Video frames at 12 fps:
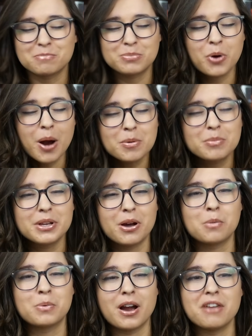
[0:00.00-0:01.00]
probably
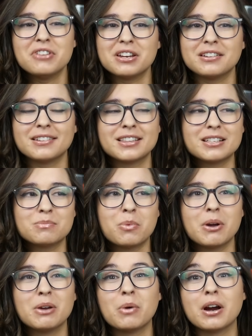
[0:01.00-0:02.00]
all privated at this
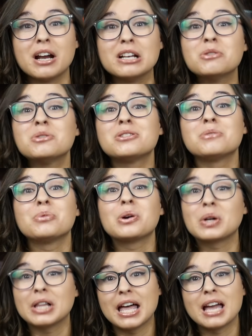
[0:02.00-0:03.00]
point where I used to
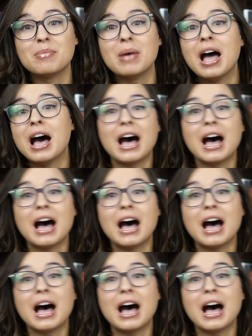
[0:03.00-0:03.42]
proclaim,